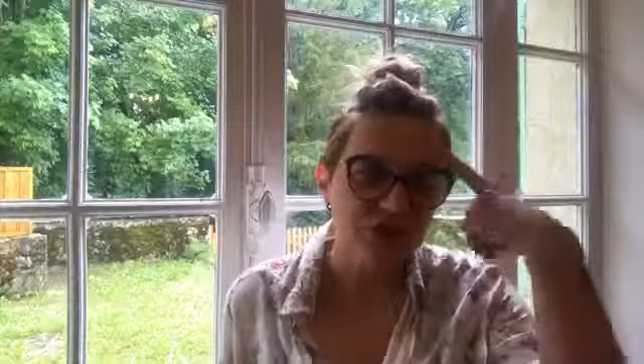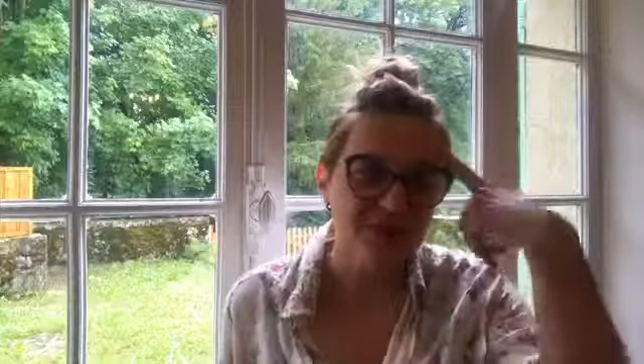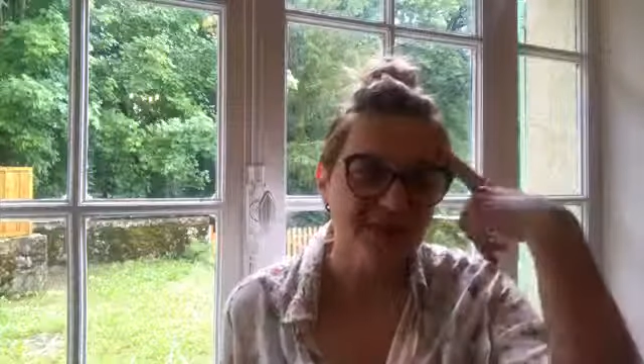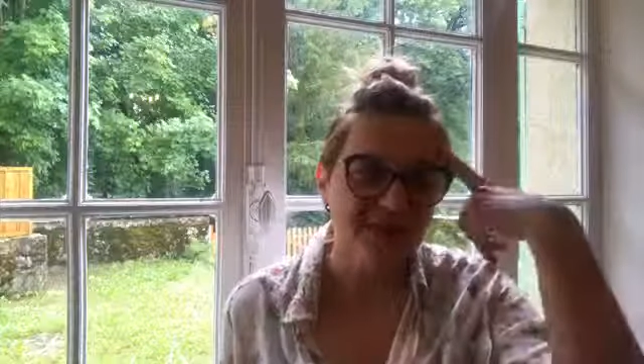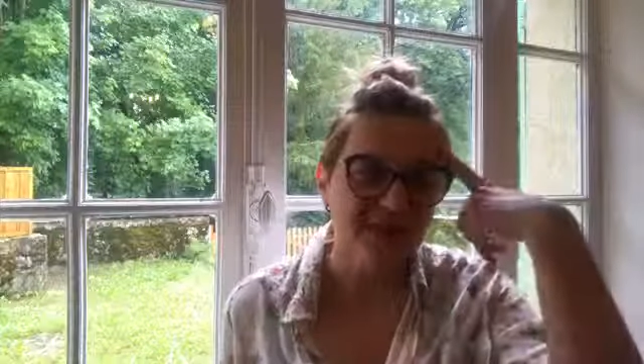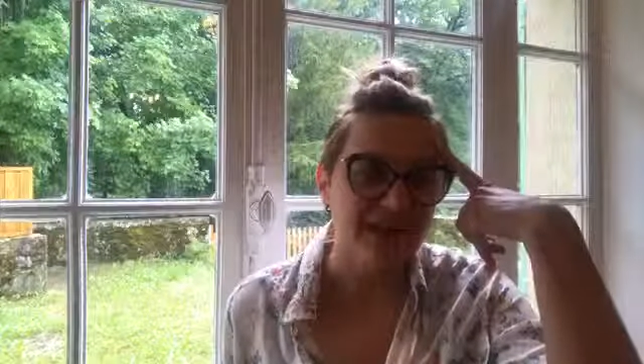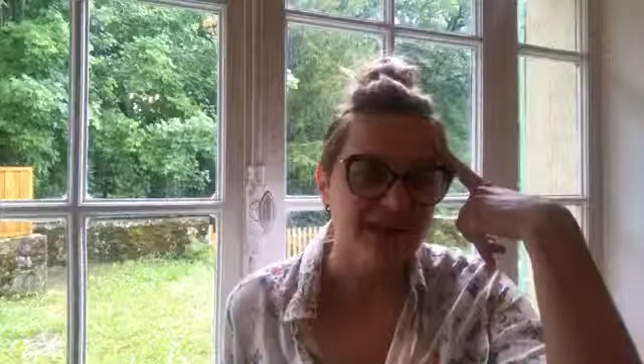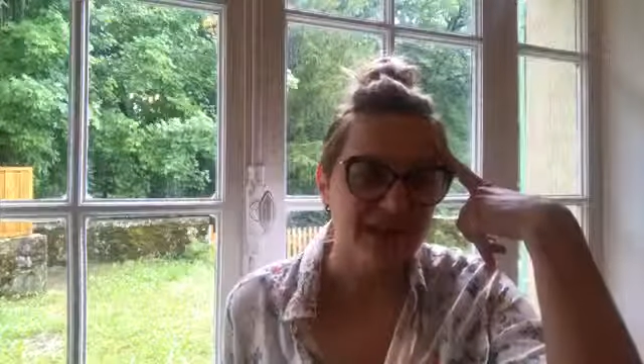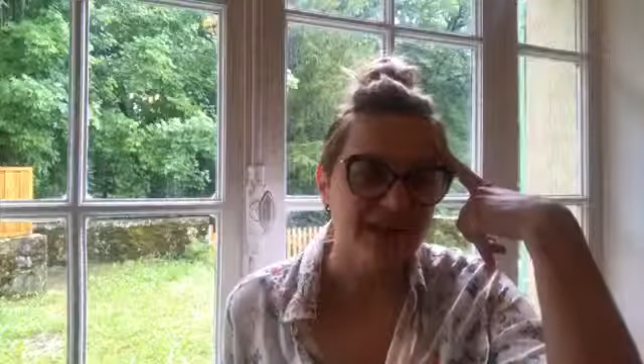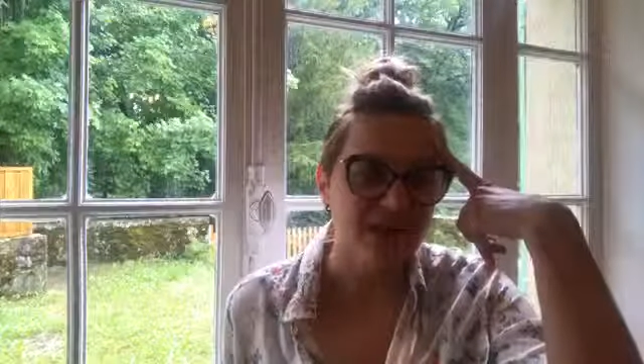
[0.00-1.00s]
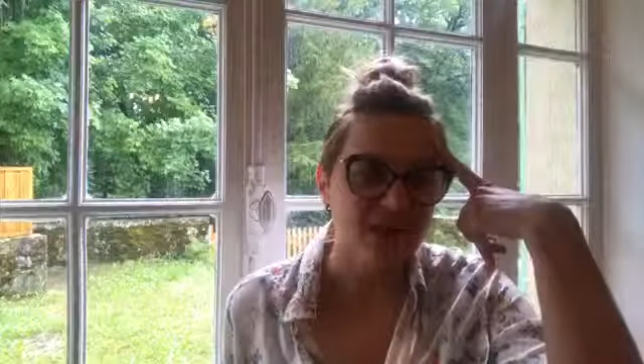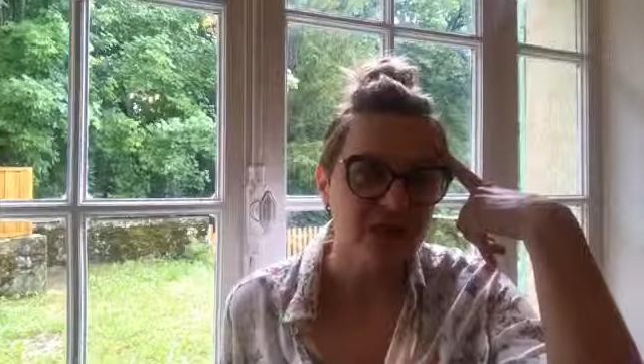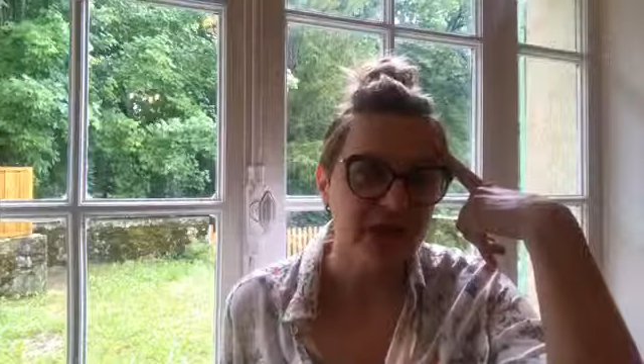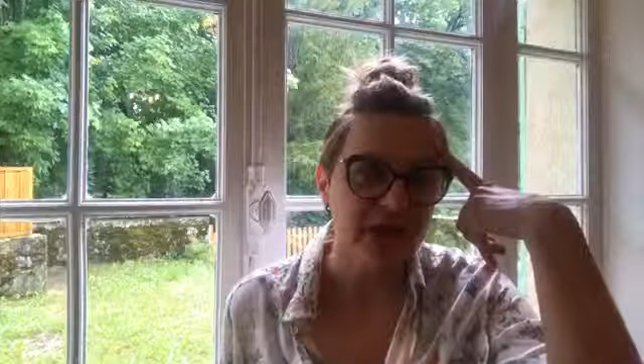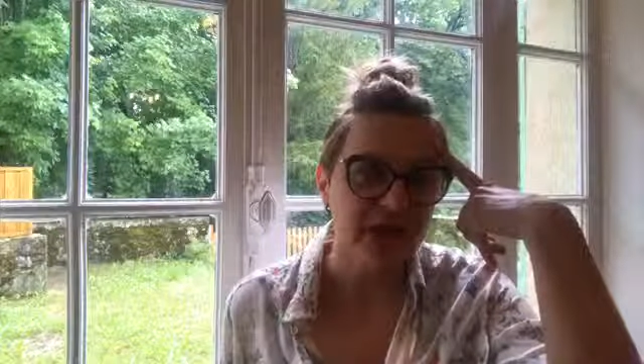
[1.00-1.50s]
just thinking,
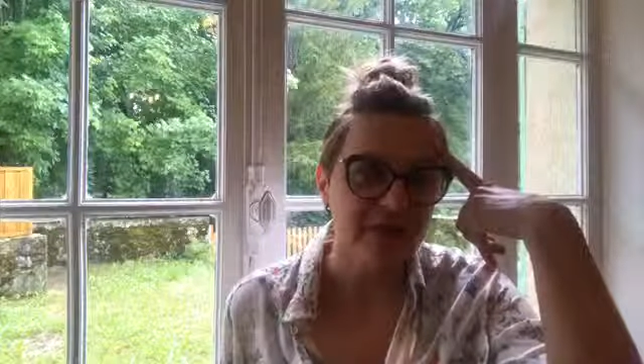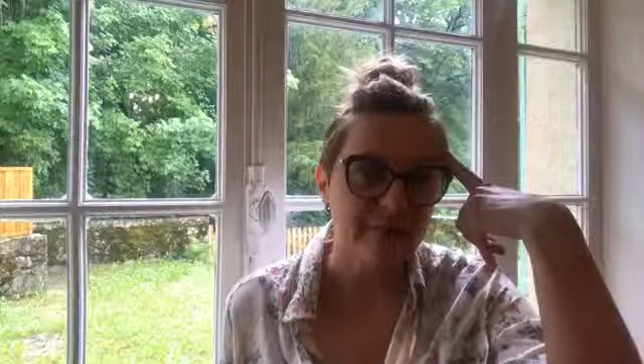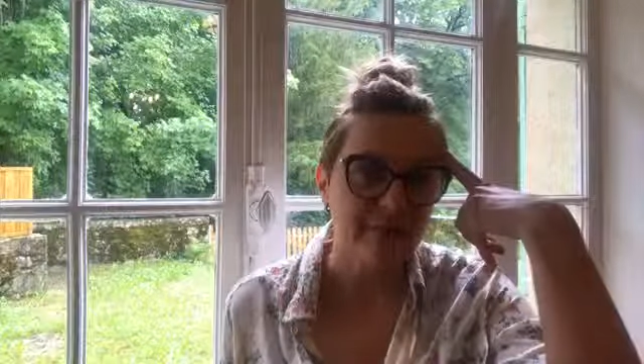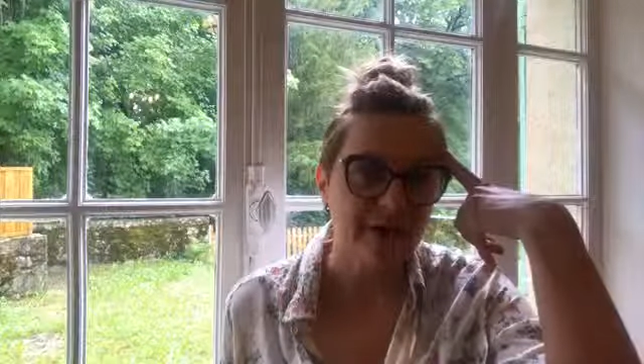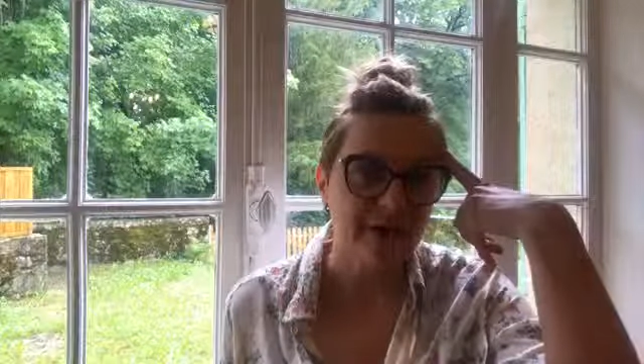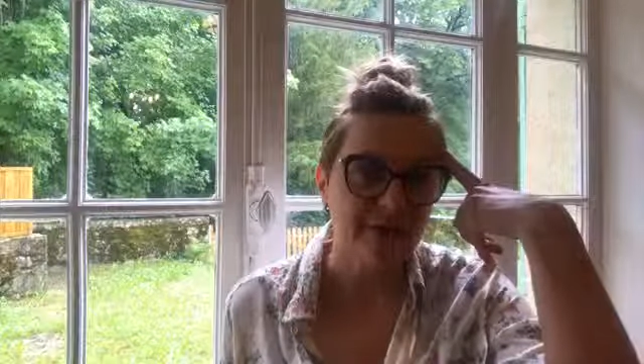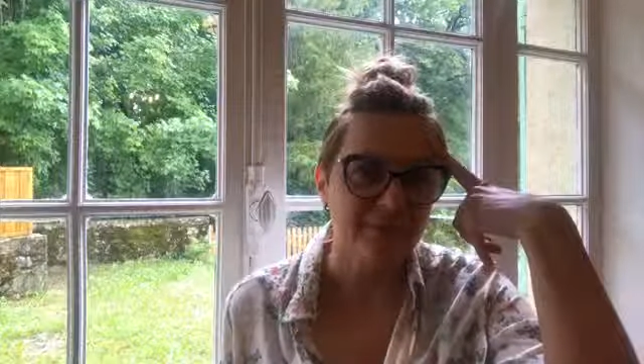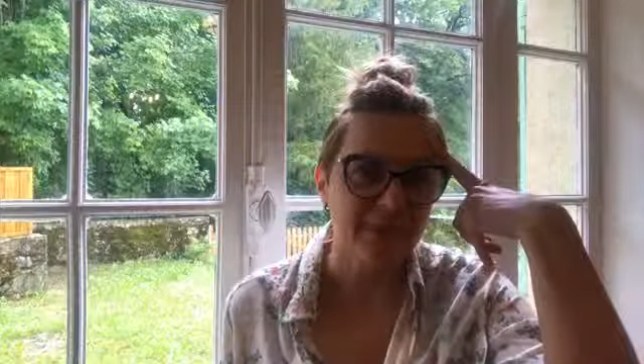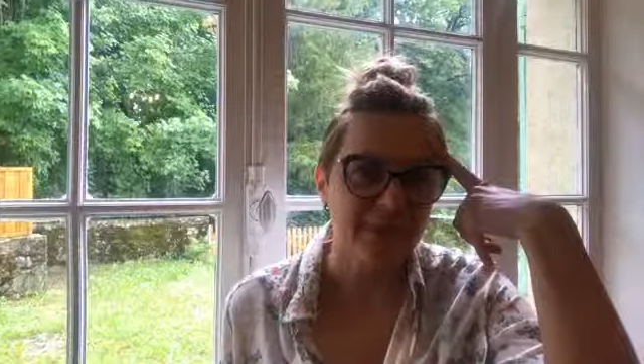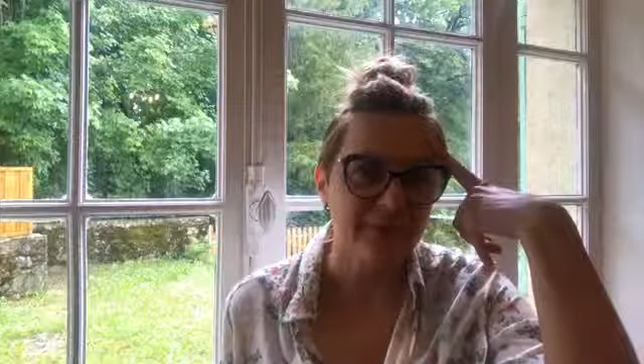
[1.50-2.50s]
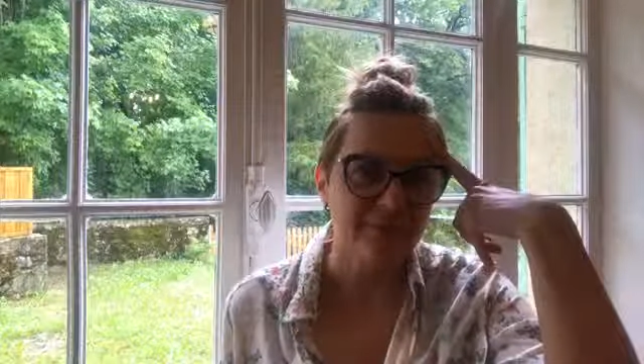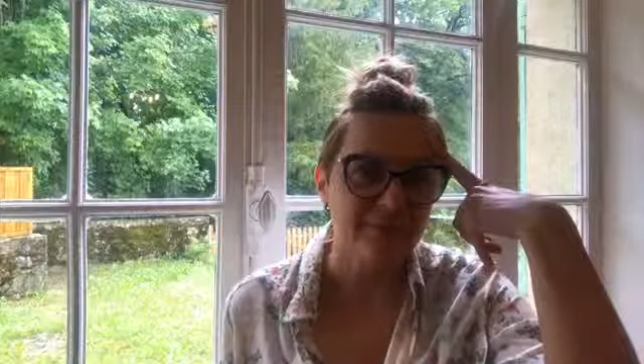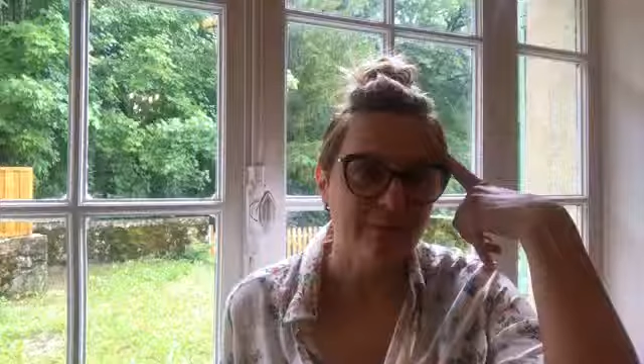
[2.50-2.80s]
because I am